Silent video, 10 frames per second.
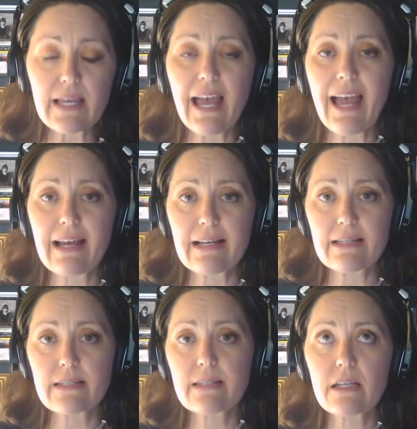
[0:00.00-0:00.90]

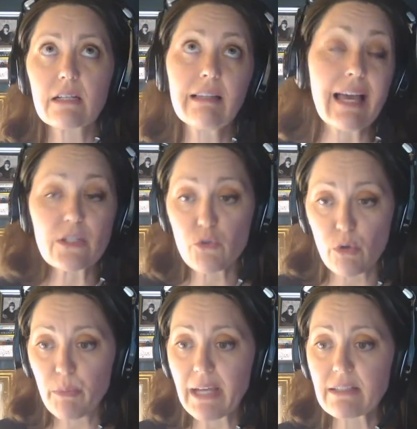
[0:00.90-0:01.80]
as
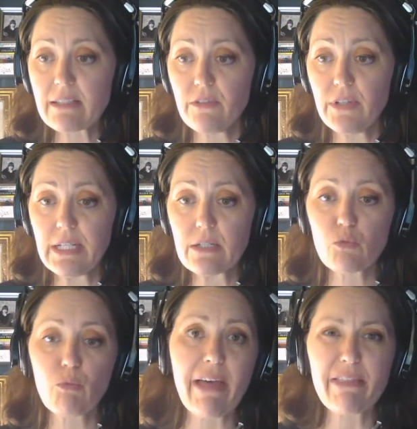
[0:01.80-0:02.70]
classroom activities
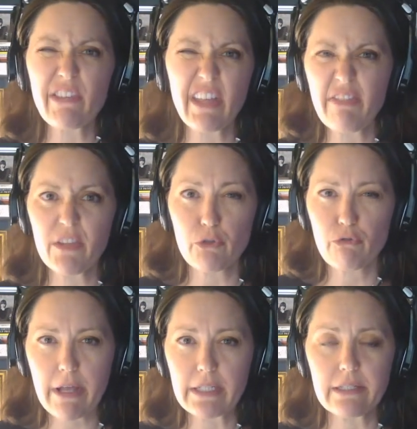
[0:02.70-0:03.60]
rather than the
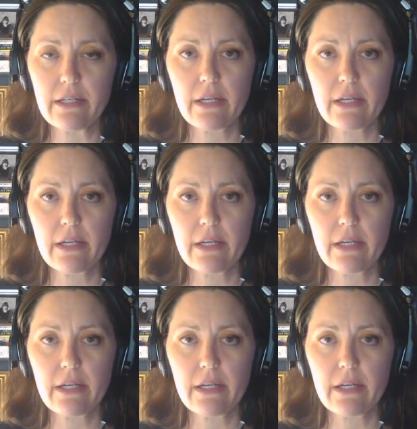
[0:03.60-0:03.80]
dreaded,